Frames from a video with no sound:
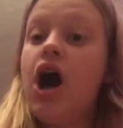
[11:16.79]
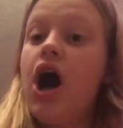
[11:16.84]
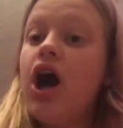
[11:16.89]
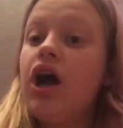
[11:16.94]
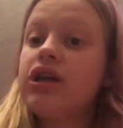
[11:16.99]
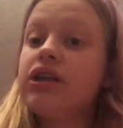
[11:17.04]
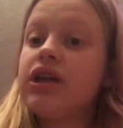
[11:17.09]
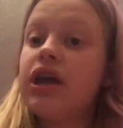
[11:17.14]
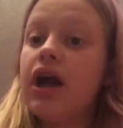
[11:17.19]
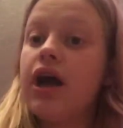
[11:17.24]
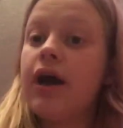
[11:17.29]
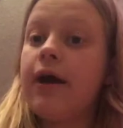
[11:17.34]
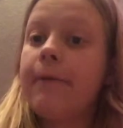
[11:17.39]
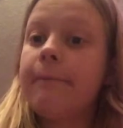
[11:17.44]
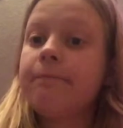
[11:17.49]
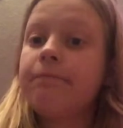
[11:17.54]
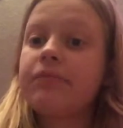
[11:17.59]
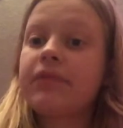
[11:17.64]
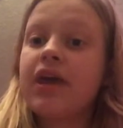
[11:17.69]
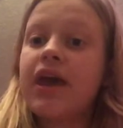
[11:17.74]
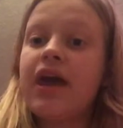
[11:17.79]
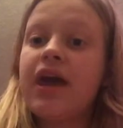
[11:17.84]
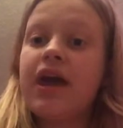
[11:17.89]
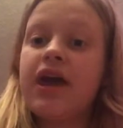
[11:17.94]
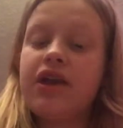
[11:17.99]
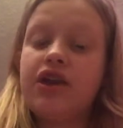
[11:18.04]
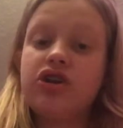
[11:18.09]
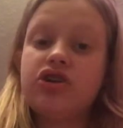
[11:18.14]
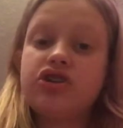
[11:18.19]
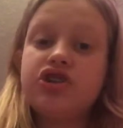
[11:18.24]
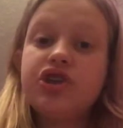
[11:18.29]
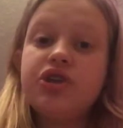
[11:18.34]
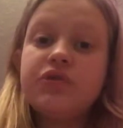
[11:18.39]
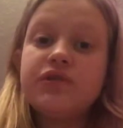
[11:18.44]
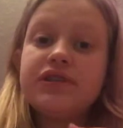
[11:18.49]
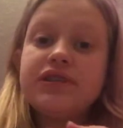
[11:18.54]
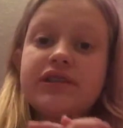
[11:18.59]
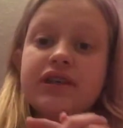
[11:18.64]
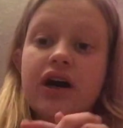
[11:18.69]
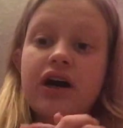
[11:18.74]
Tanya and her
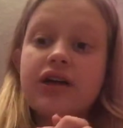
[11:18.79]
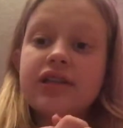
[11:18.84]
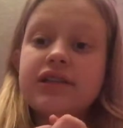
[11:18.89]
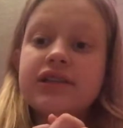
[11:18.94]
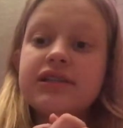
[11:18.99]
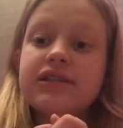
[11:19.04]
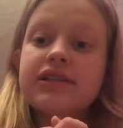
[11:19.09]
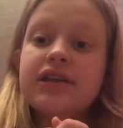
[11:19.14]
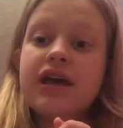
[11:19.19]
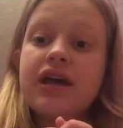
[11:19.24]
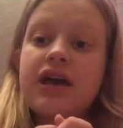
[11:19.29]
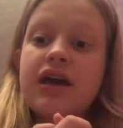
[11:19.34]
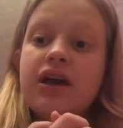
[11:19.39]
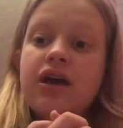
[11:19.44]
two sons.